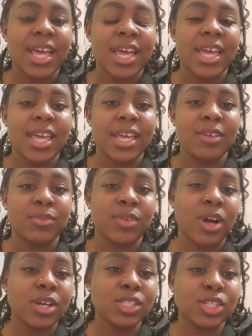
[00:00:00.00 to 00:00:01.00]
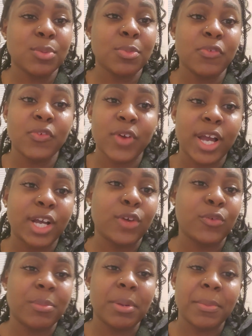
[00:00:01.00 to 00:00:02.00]
And also, before I go,
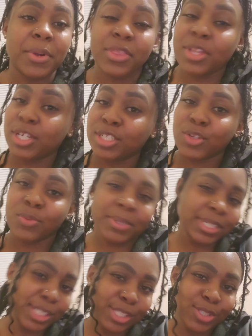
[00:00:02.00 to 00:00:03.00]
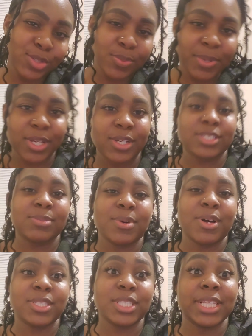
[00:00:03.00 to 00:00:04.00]
remember there's no blessing too big or
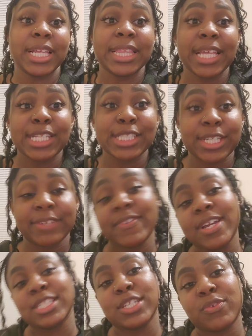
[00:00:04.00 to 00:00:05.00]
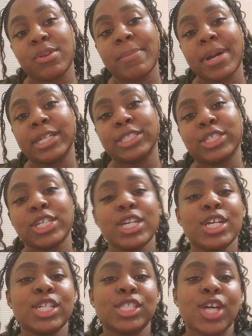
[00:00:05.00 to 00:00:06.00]
small. So let that serve as a reminder
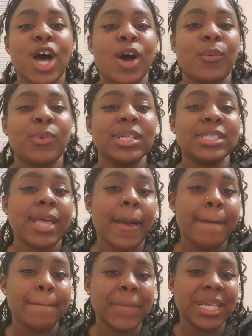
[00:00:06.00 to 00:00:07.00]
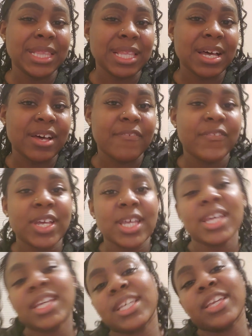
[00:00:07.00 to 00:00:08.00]
to always be love,
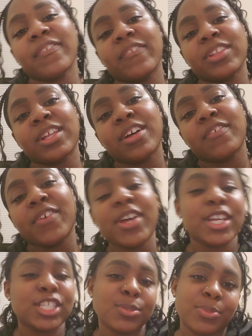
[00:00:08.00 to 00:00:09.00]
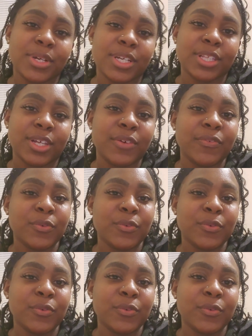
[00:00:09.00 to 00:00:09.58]
give love, and spread love.